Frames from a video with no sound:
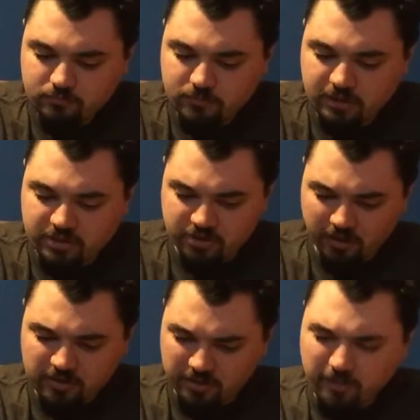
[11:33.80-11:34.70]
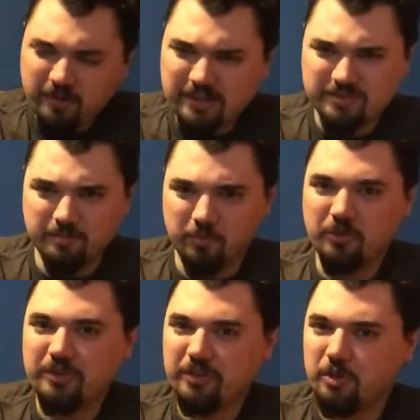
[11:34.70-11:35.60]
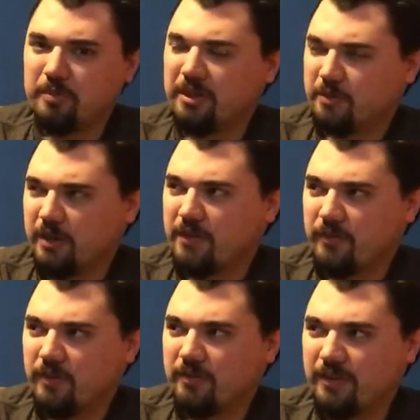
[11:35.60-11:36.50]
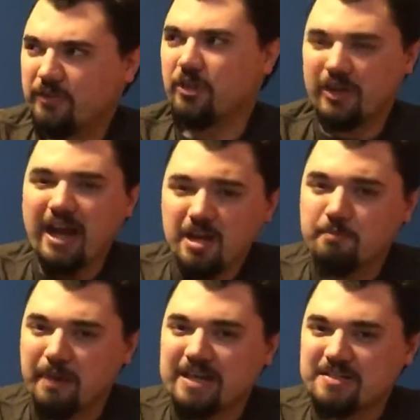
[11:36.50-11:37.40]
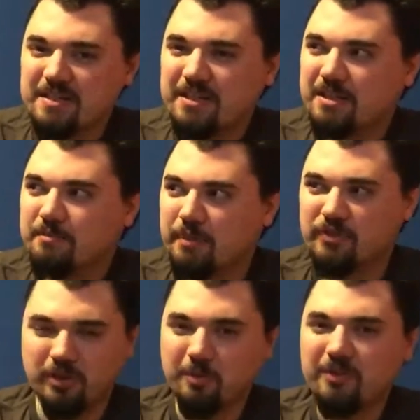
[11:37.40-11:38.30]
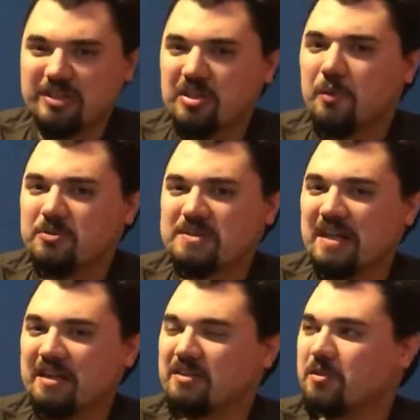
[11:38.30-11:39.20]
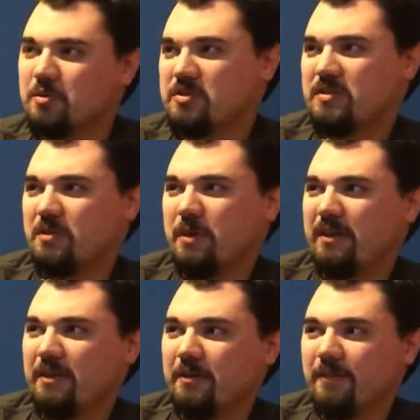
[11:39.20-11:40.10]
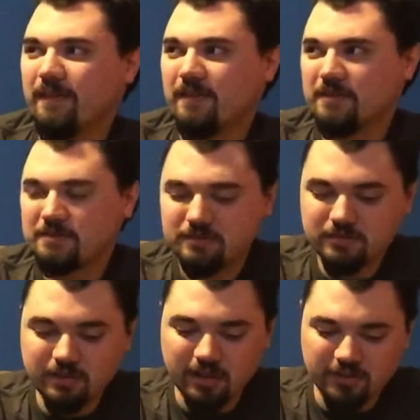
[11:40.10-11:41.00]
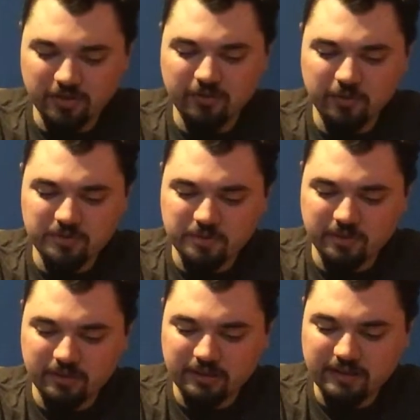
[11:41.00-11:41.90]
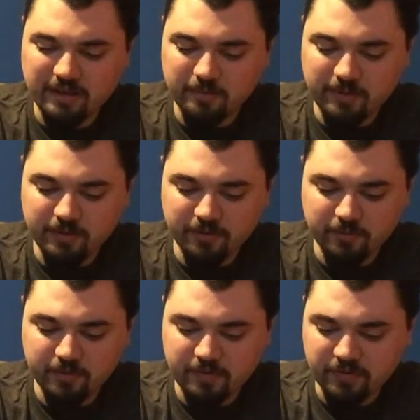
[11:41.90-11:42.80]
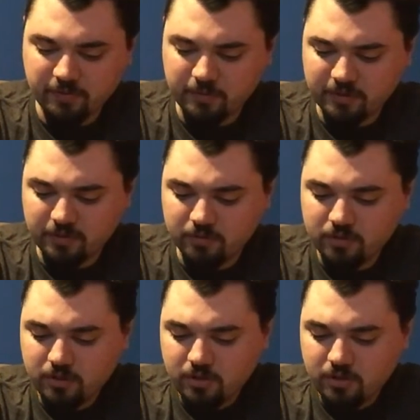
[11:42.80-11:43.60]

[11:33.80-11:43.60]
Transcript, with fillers: Yeah, Shy Shyamalan has some really good opening credit scenes. Like they're kind of basic, but they're really tone setting too, just in the way they are. Oh yeah. Uh, so I've always really liked that about his movies as well.